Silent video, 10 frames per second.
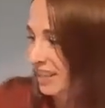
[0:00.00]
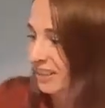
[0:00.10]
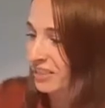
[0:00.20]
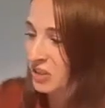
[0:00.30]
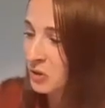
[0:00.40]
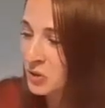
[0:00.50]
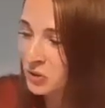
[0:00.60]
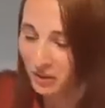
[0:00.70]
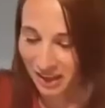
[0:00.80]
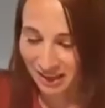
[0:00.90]
There's
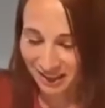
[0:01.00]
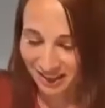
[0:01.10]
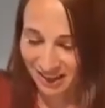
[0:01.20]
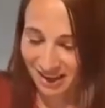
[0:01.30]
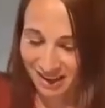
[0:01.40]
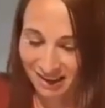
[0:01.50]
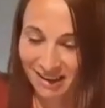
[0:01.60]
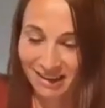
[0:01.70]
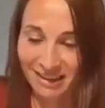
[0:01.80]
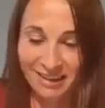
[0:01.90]
also things
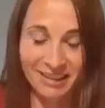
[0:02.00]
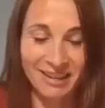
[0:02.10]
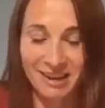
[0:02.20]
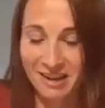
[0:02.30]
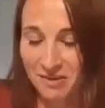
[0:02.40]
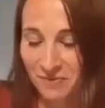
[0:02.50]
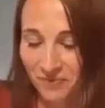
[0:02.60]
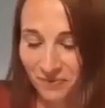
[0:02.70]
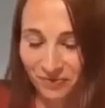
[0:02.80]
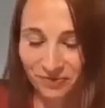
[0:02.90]
like,
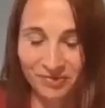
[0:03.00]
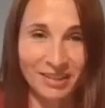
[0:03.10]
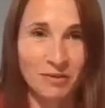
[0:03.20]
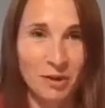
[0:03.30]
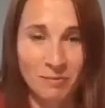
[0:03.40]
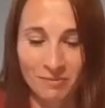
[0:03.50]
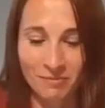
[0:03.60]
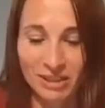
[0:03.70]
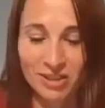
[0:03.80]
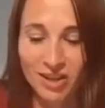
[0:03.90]
I've got a
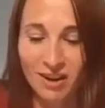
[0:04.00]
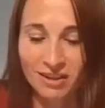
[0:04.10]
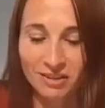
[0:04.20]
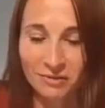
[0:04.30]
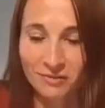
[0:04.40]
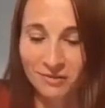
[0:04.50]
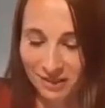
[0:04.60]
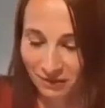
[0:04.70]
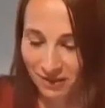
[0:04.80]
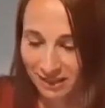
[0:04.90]
big jar of
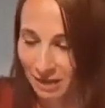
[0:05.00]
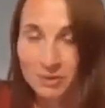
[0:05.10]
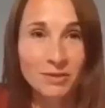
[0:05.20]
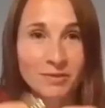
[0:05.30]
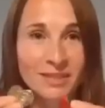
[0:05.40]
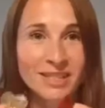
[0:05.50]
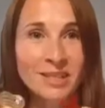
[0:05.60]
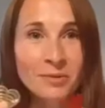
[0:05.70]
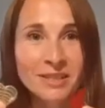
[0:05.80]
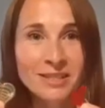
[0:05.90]
different types of
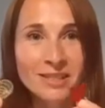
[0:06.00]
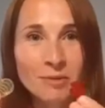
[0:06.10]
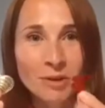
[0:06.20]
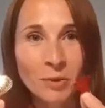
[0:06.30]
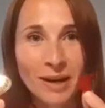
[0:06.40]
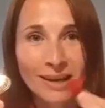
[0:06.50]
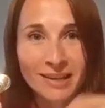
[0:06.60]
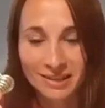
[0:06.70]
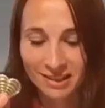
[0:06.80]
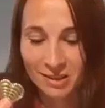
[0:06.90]
sequins, could be quite
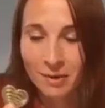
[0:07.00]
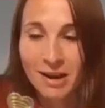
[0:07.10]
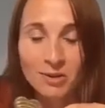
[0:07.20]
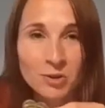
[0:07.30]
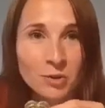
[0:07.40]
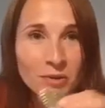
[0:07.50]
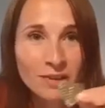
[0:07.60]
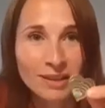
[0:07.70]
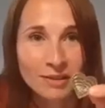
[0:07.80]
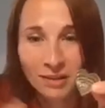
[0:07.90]
nice as well. So if
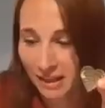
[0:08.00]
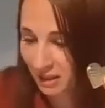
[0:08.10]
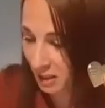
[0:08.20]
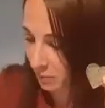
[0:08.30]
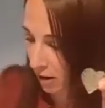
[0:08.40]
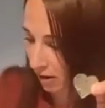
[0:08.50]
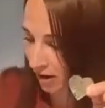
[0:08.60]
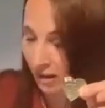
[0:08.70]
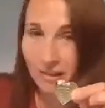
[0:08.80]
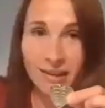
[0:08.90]
you like
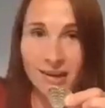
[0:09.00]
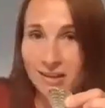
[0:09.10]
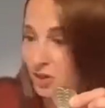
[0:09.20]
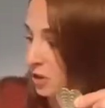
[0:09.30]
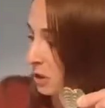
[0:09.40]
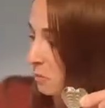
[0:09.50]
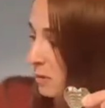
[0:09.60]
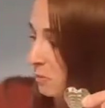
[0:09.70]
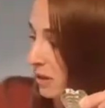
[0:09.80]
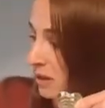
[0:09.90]
sparkly things, you could
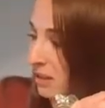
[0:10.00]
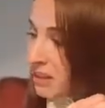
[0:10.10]
maybe